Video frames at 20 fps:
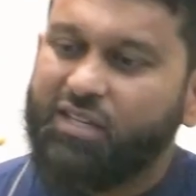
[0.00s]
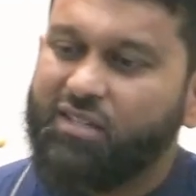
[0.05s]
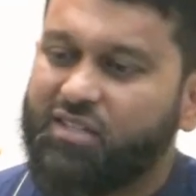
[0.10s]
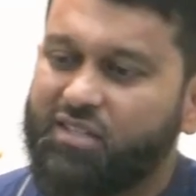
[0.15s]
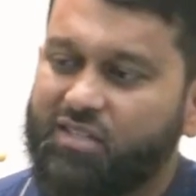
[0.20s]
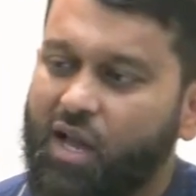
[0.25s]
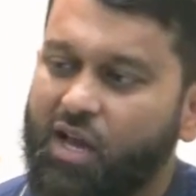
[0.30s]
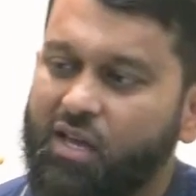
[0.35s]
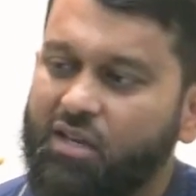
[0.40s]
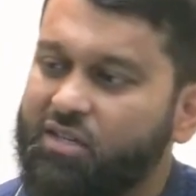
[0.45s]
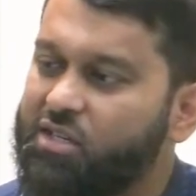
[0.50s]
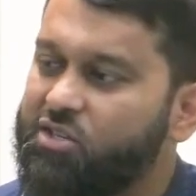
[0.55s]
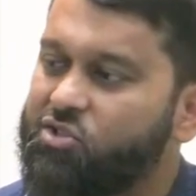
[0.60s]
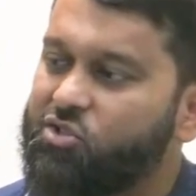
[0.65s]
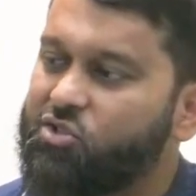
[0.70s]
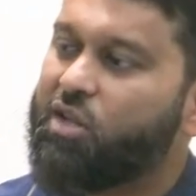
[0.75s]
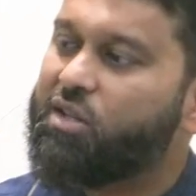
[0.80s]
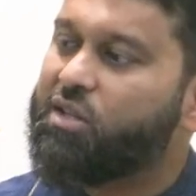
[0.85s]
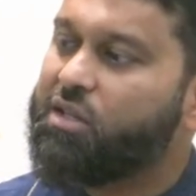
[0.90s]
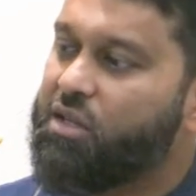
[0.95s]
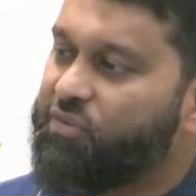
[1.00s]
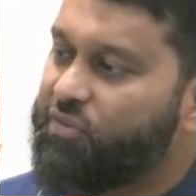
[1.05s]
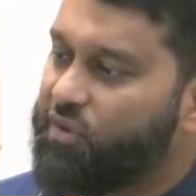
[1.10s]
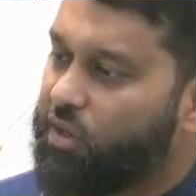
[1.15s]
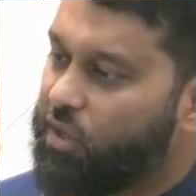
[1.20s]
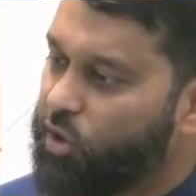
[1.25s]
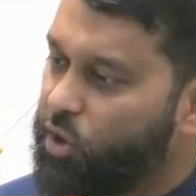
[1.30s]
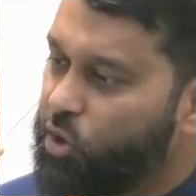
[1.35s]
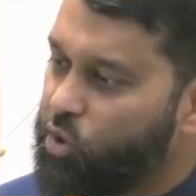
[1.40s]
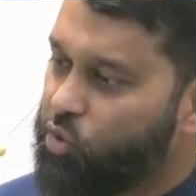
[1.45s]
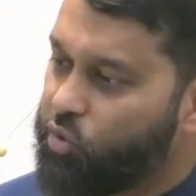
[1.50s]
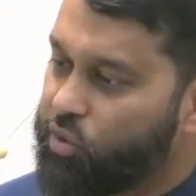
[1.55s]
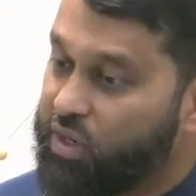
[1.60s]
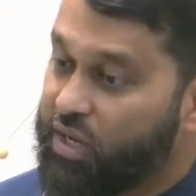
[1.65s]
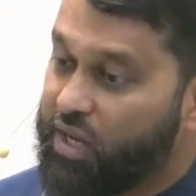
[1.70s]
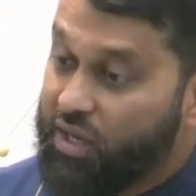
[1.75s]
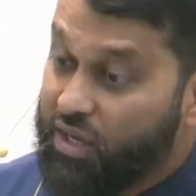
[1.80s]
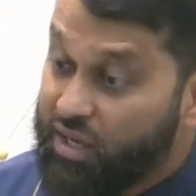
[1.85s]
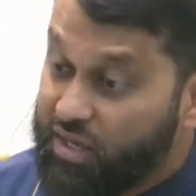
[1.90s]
insan does not live alone.